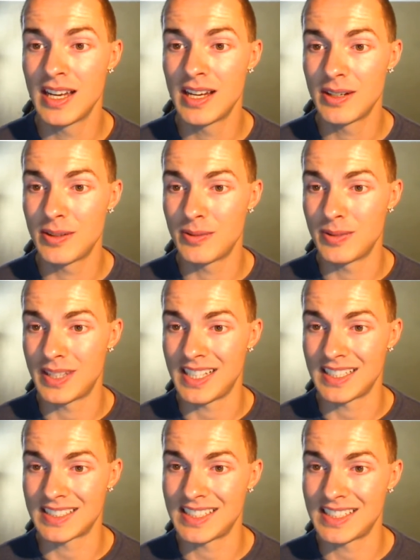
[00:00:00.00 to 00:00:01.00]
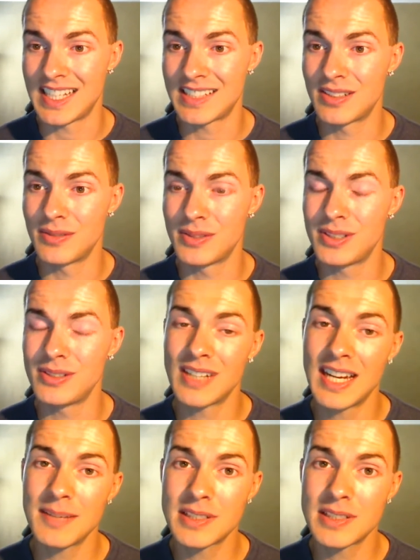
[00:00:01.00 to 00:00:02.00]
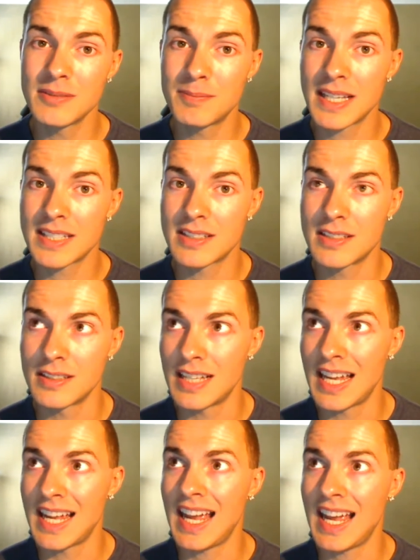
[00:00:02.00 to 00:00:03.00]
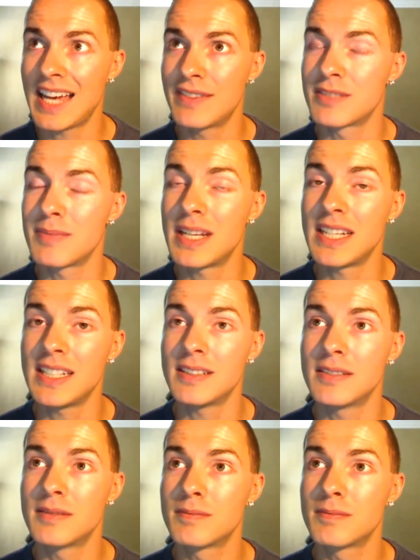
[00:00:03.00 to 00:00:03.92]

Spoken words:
with things like that. So do your absolute best to have as many